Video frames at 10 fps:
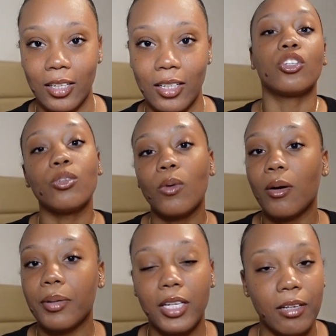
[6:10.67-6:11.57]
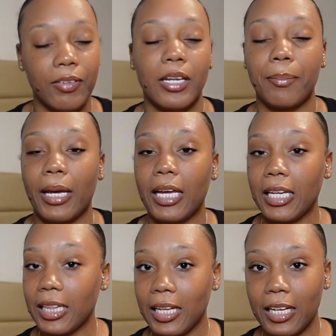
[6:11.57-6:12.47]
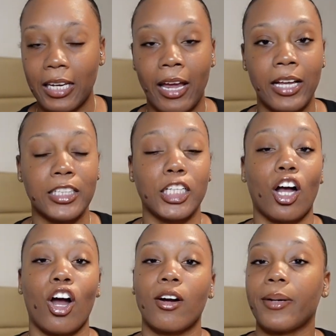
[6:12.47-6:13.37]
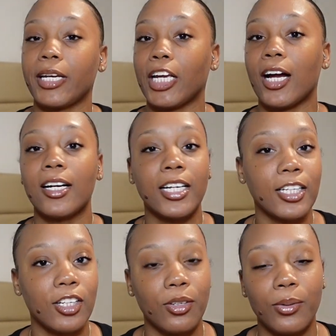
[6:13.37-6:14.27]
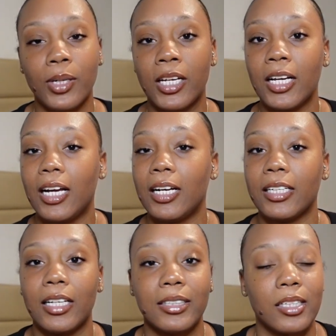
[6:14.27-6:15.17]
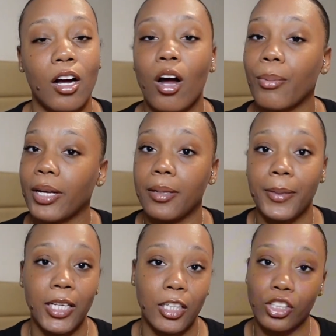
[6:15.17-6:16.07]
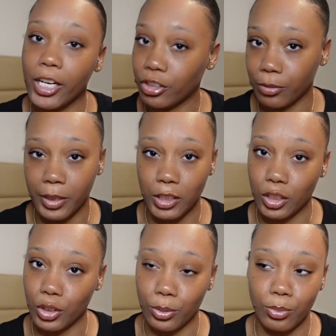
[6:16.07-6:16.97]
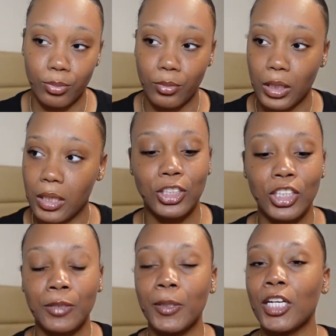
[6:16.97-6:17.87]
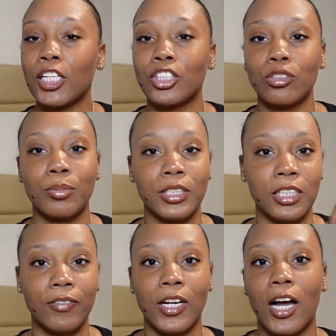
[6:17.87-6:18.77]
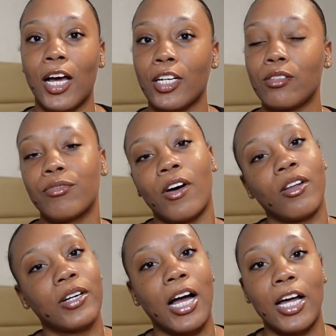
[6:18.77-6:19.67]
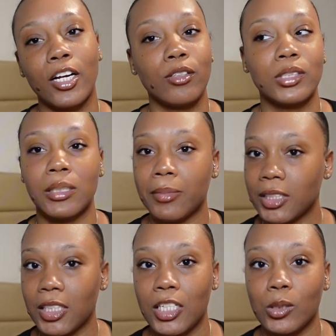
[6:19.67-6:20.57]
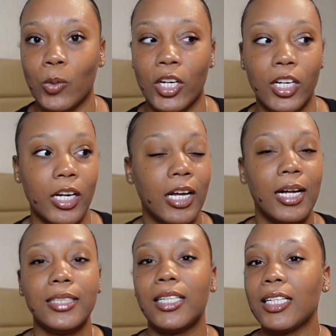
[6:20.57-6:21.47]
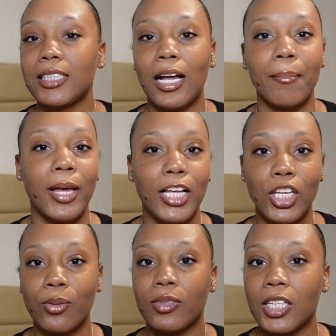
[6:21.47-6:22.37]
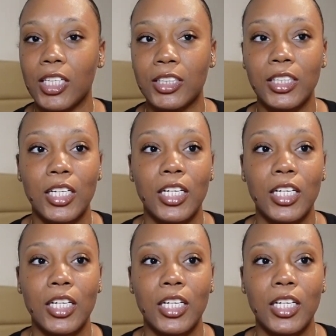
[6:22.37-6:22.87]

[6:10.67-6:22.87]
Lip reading: You won't be giving up anything that isn't already hurting you and isn't already being a detriment to you. Just because you believe in God and you follow God and you submit to his word does not make you this,